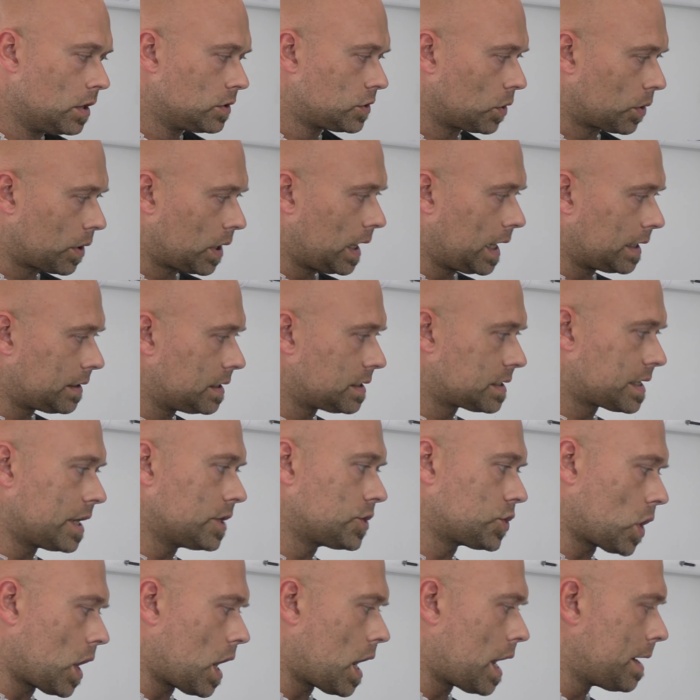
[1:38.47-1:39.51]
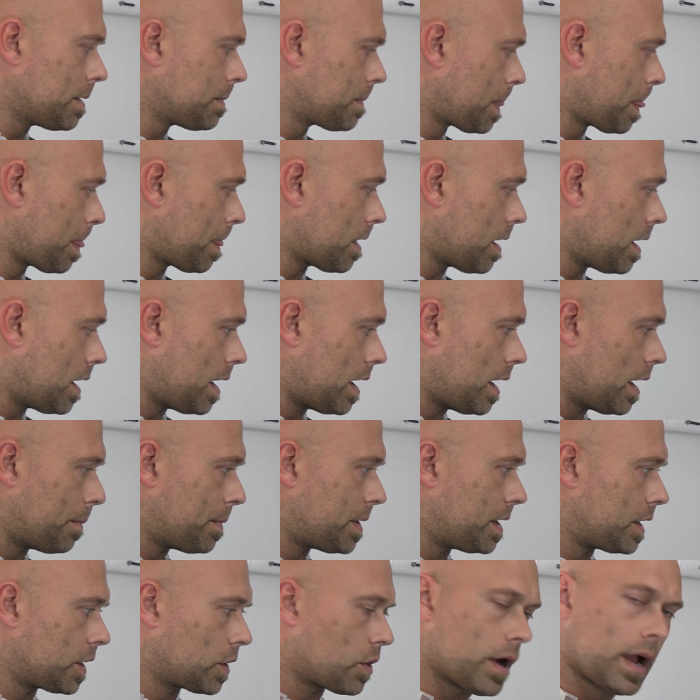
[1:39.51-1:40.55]
So we're gonna let this get dry and I'm
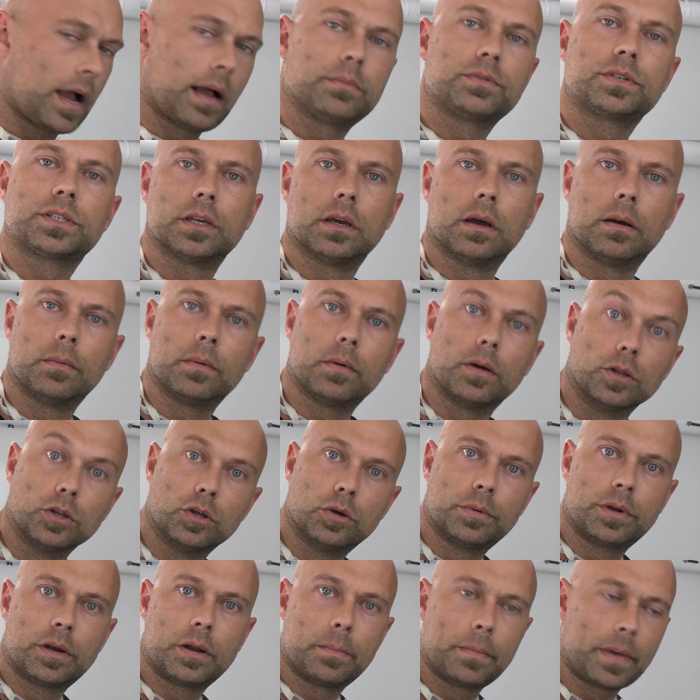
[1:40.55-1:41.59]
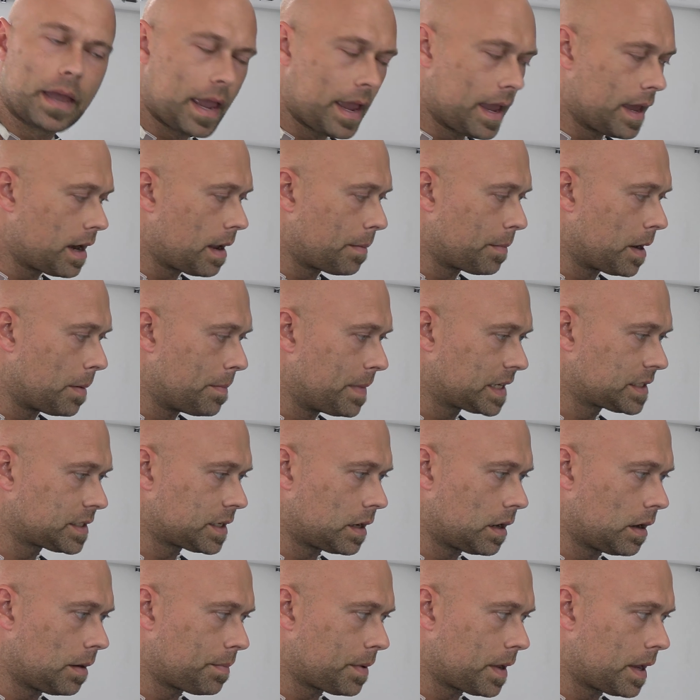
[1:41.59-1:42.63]
gonna grab some aluminum and I'm gonna mix
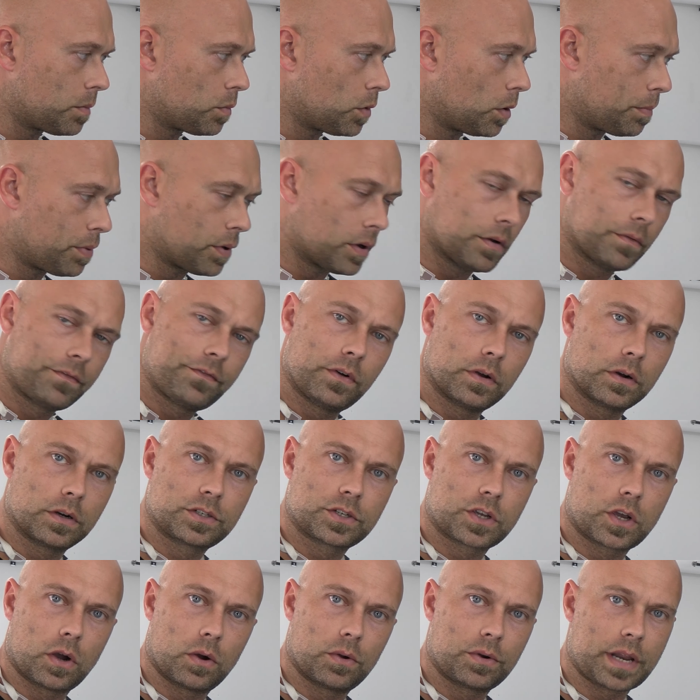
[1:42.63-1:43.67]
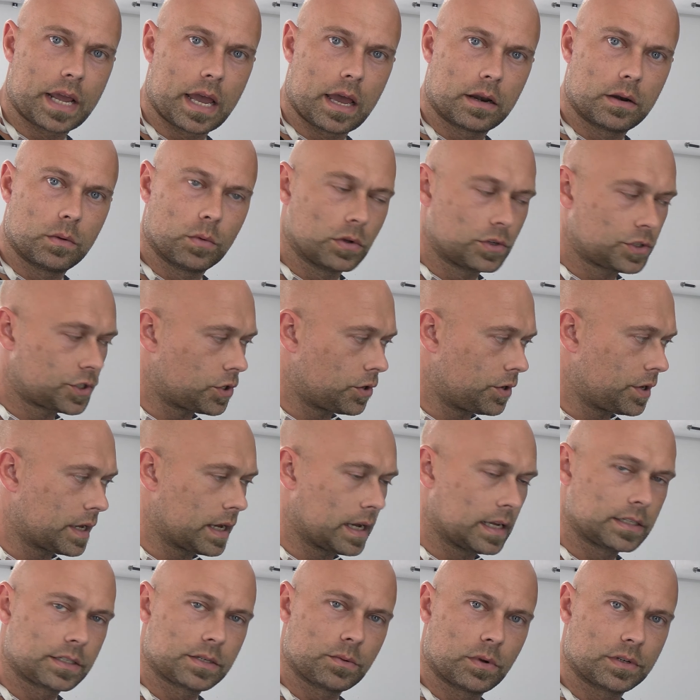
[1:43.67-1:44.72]
it up and we'll put a first coat down and we'll show you
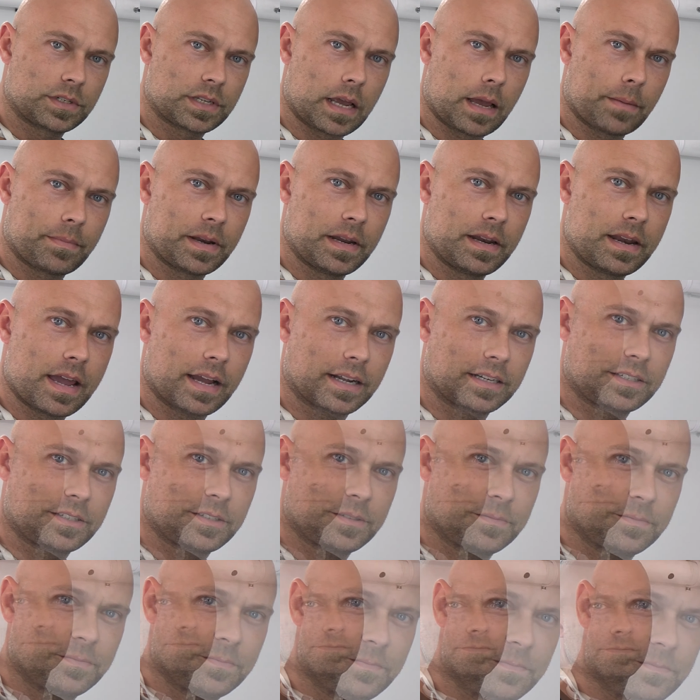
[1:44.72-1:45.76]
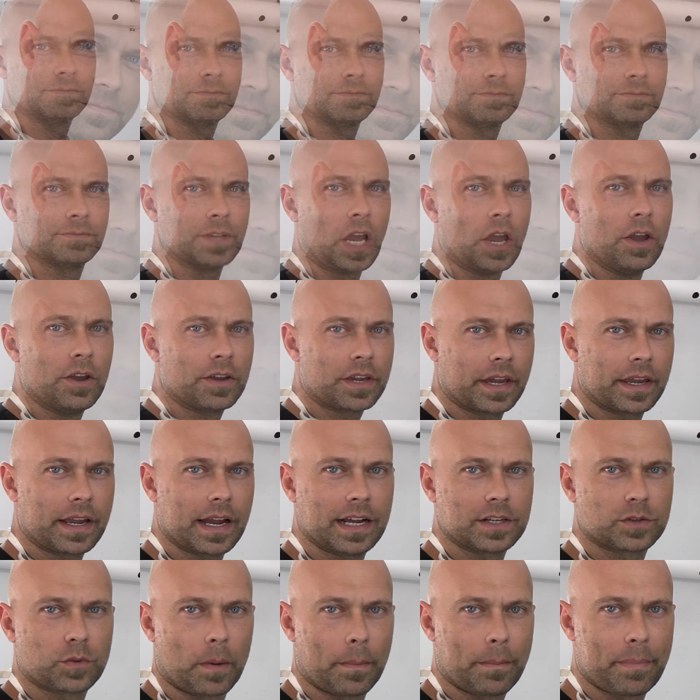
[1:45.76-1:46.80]
guys what's happening next. Hey
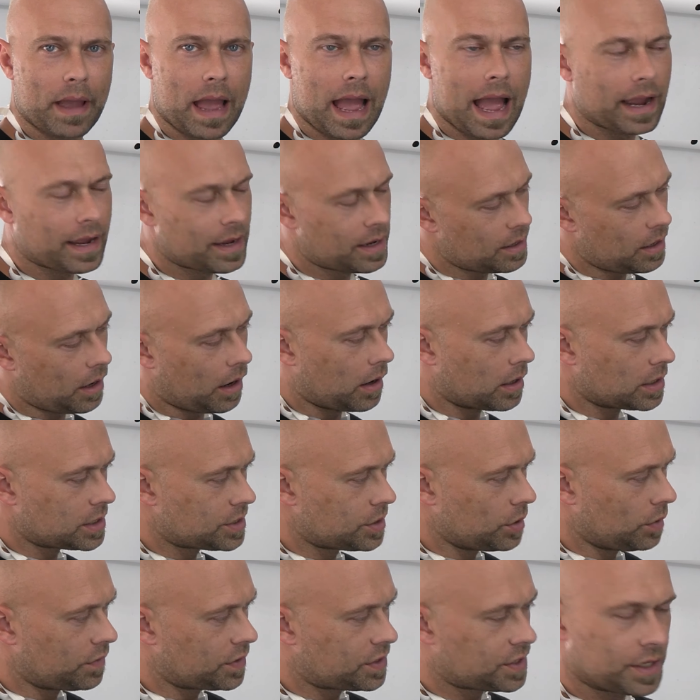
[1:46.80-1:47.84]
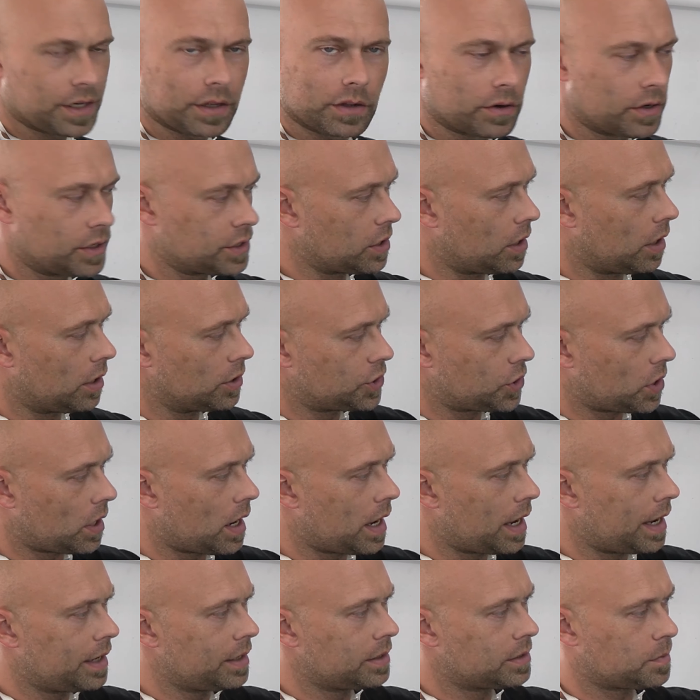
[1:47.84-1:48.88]
guys, we're back. Our silver sealer is all
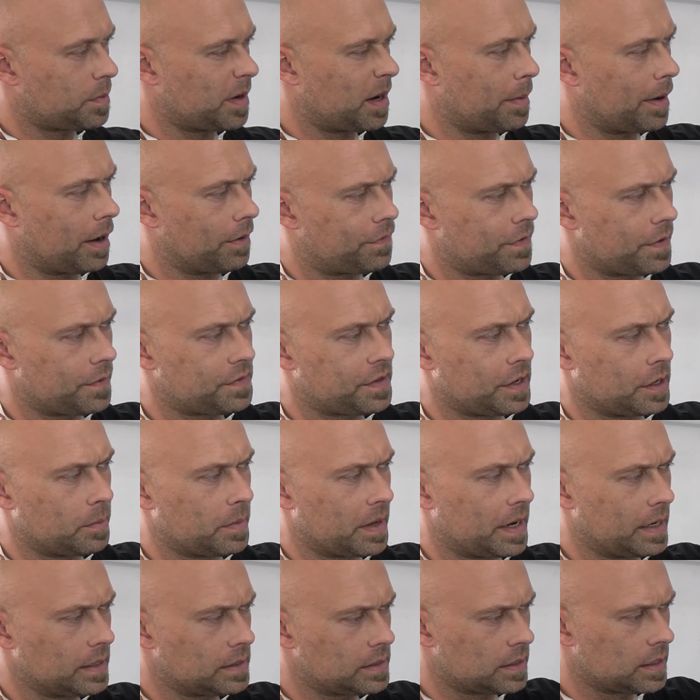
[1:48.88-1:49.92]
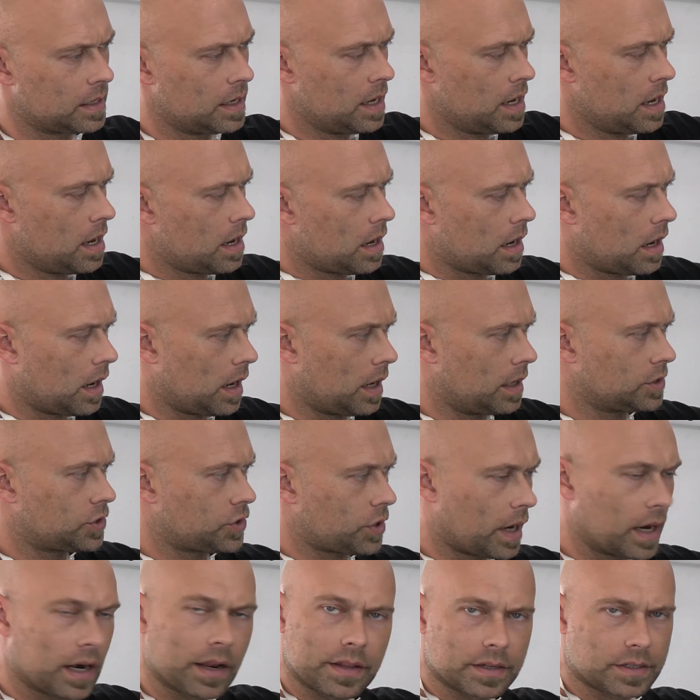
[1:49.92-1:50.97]
dry. It's been about 15 minutes. Uh, it's
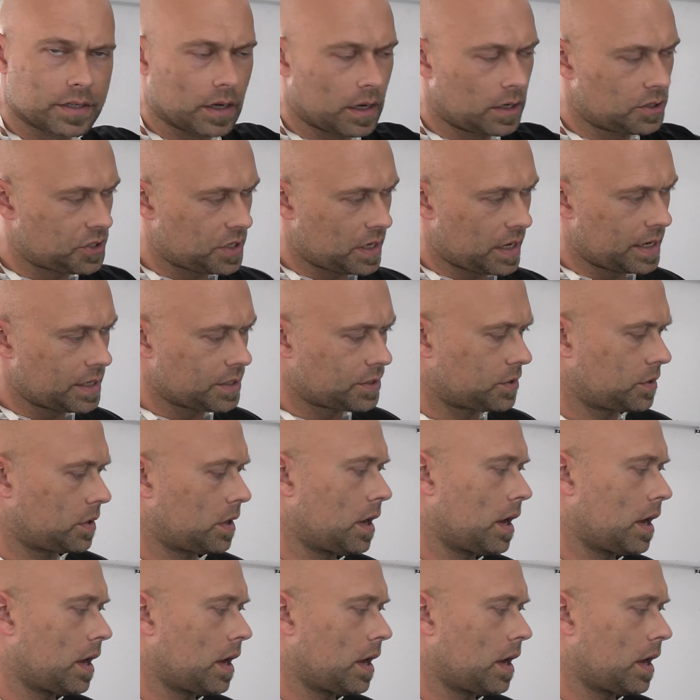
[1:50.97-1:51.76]
dry to the touch, nice.